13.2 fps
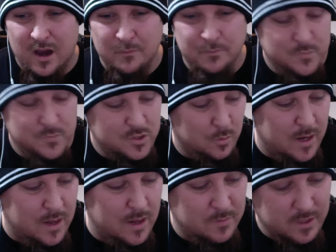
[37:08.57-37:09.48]
So
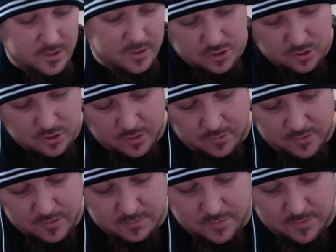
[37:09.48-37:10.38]
what I'm going to show you
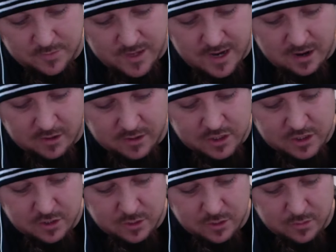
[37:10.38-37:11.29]
is something that Eric
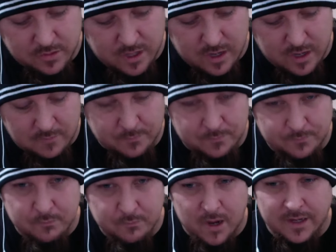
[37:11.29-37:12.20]
showed
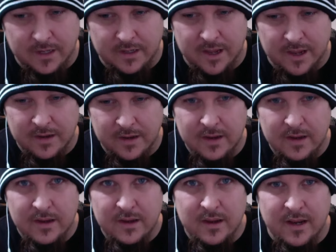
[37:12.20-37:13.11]
Mike and I,
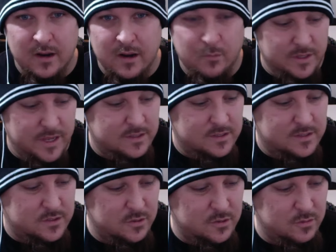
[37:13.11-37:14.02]
and it relates
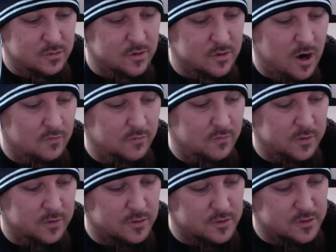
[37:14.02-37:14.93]
to art
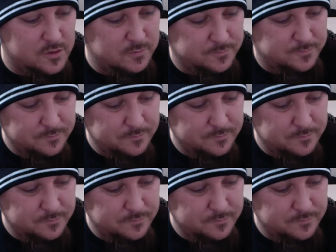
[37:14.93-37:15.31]
filters.